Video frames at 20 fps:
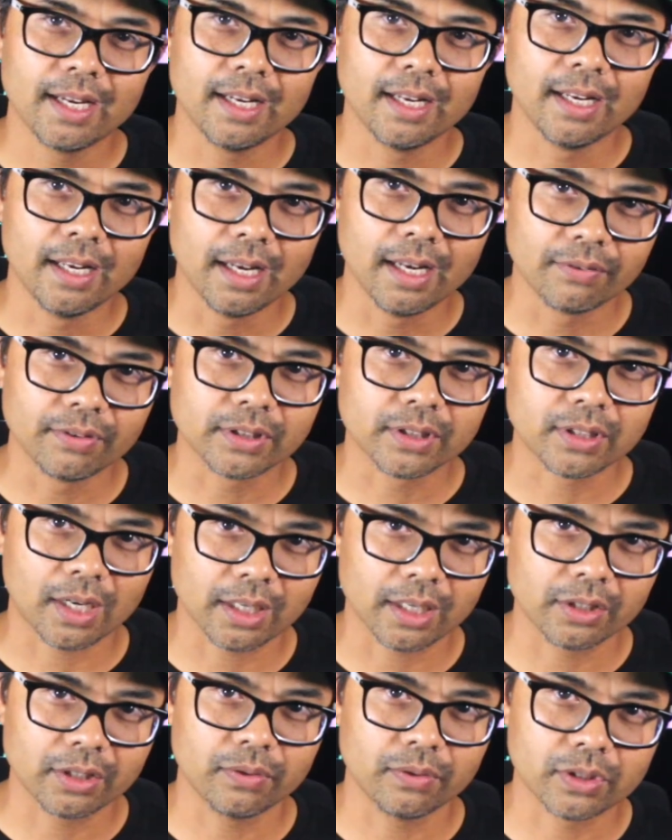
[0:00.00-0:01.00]
never
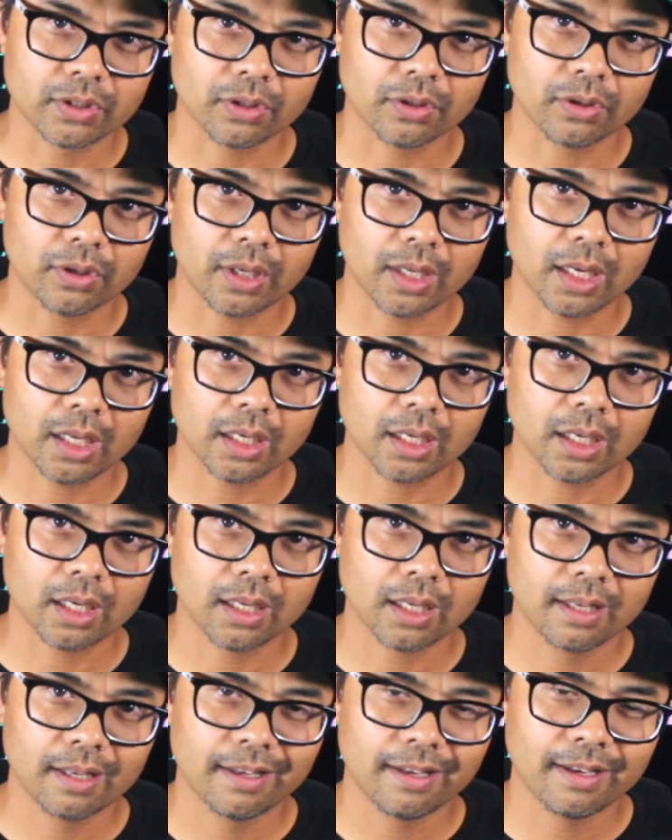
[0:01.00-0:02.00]
talking to each other again,
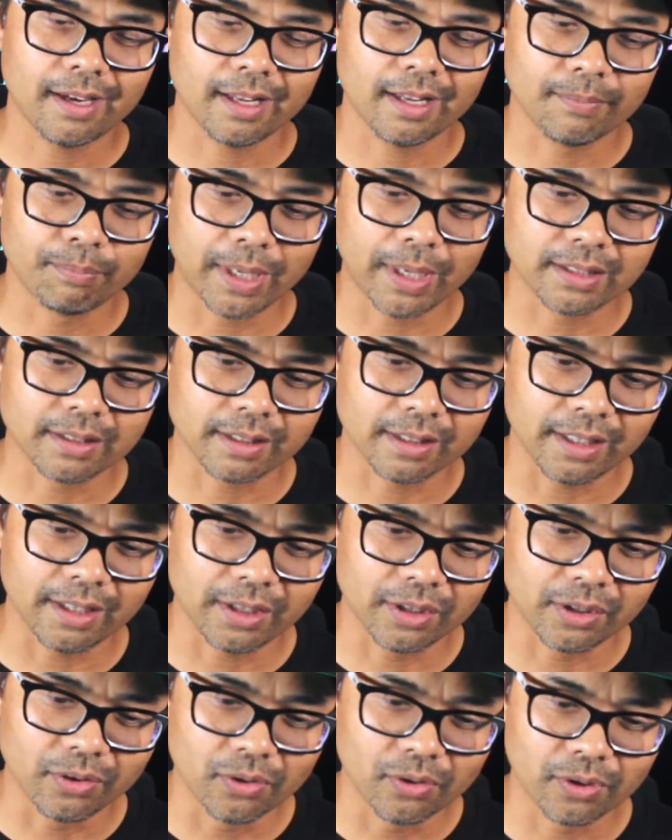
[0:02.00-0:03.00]
and basically
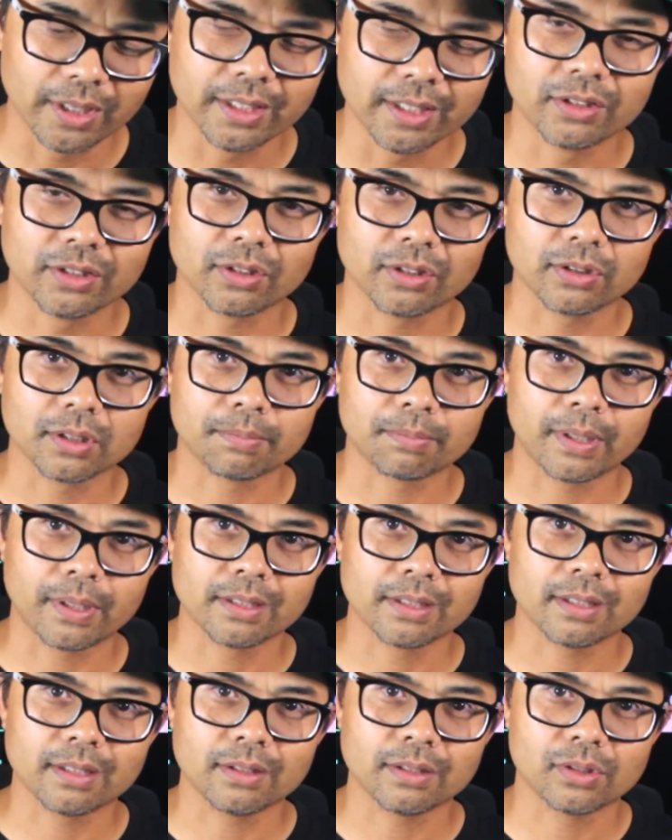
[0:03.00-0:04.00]
ignoring each other's
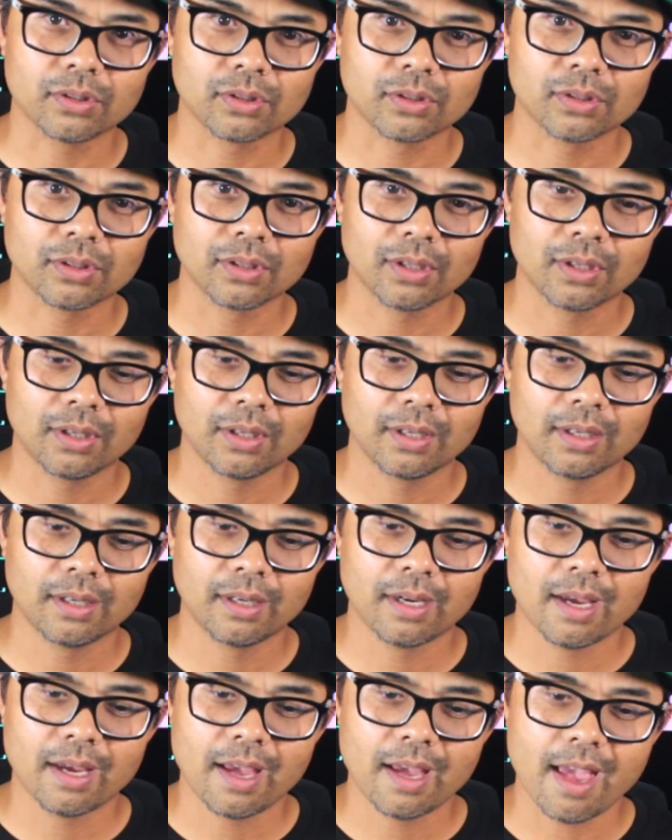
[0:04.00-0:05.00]
presence.
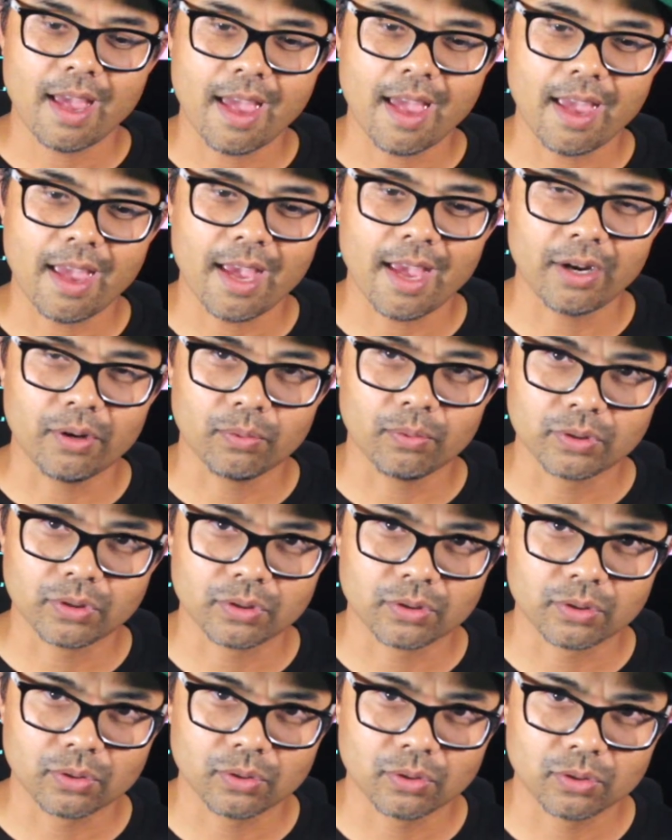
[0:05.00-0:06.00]
And it
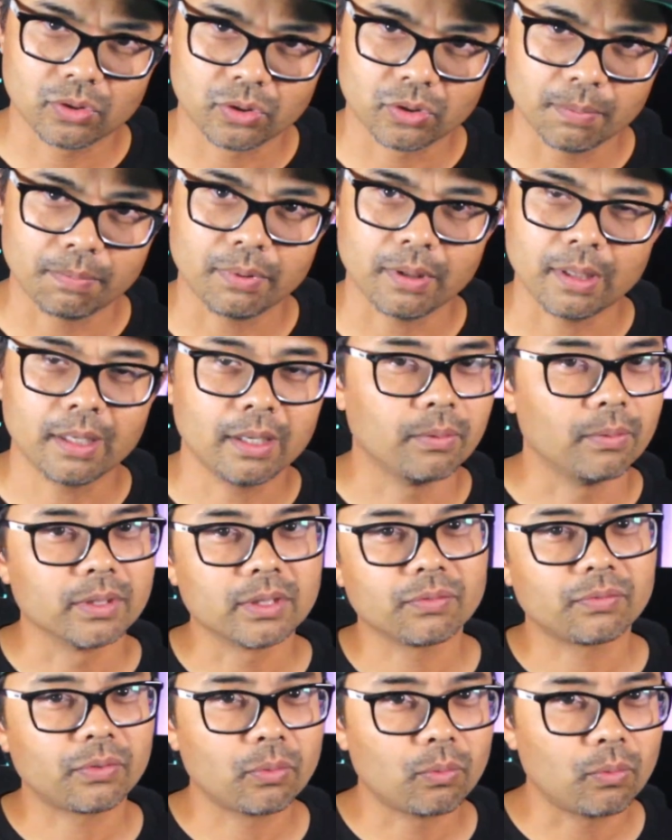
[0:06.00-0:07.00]
was trippy. It
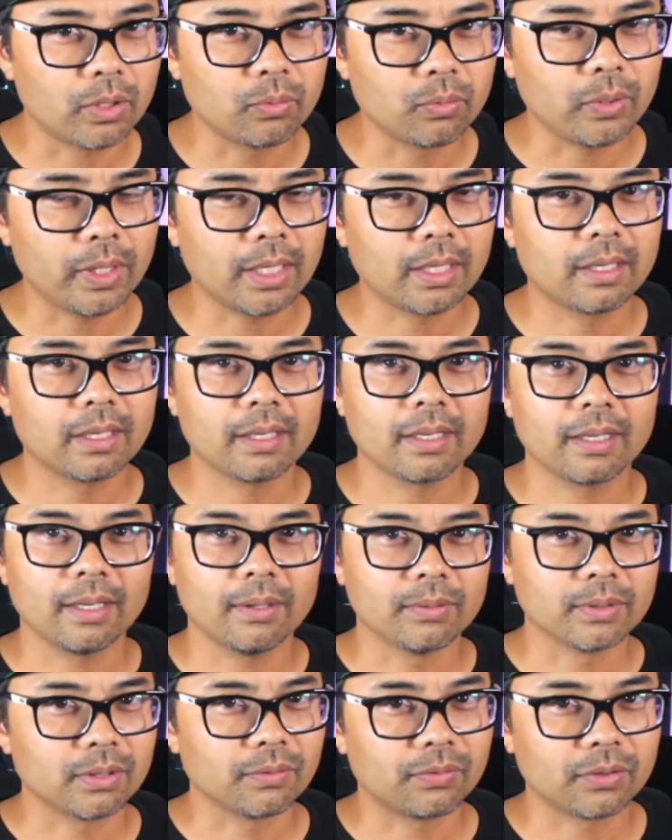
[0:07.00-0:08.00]
wasn't for 1 week.
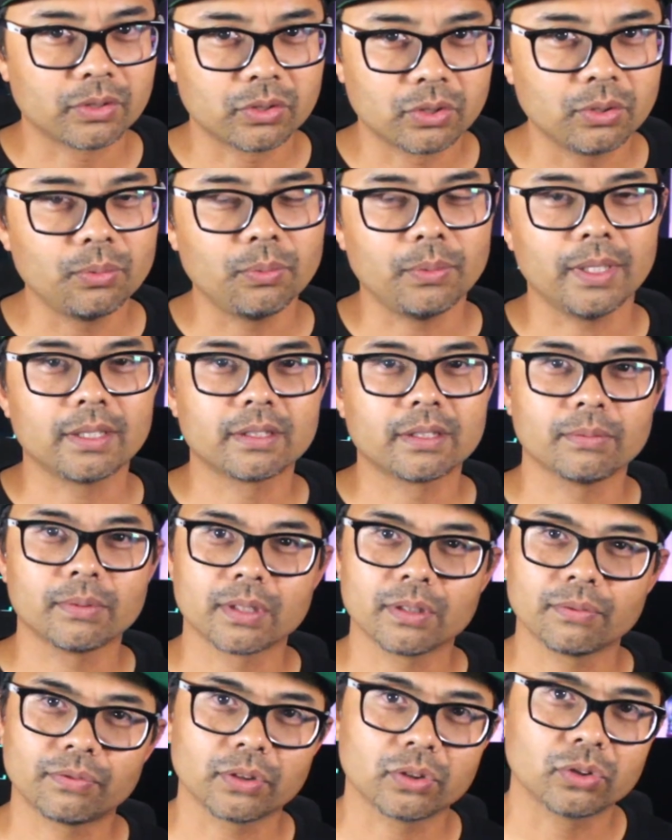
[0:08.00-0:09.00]
It wasn't for 2 weeks. It
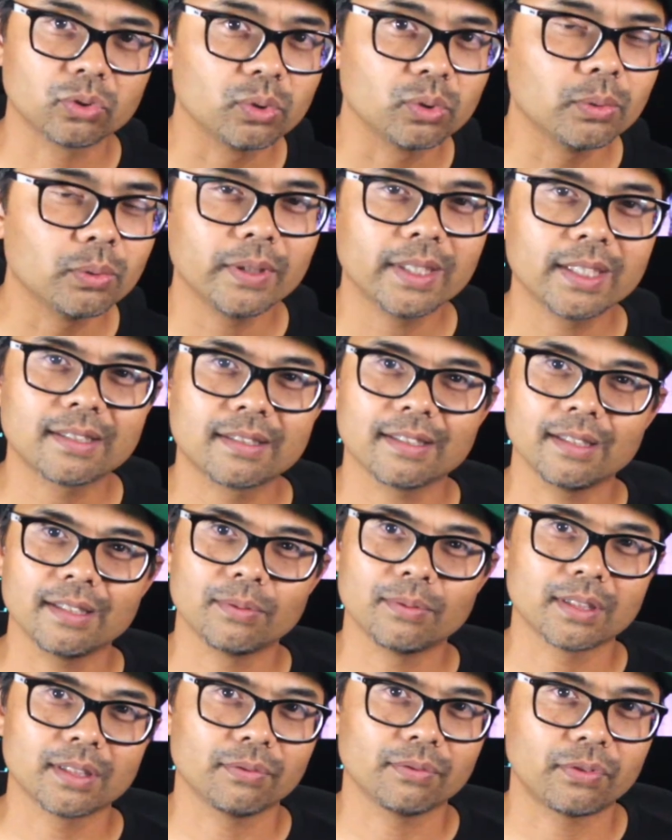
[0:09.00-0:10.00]
wasn't for 3 weeks.
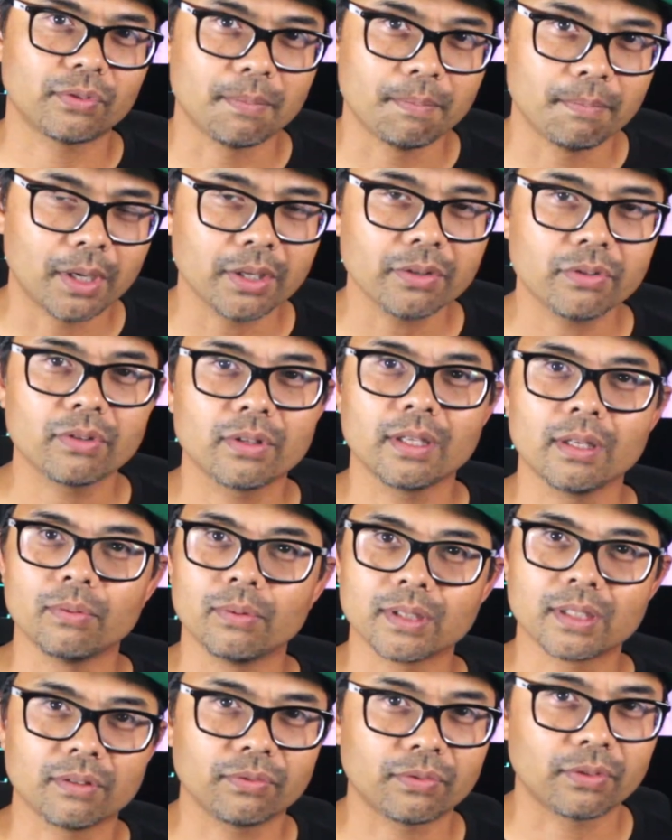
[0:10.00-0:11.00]
It wasn't for a month. It
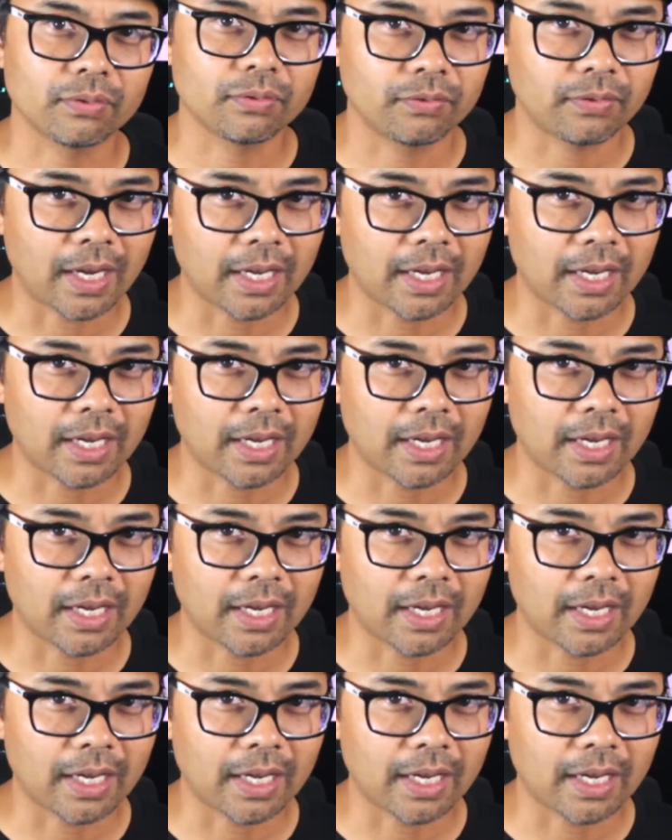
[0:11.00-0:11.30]
wasn't for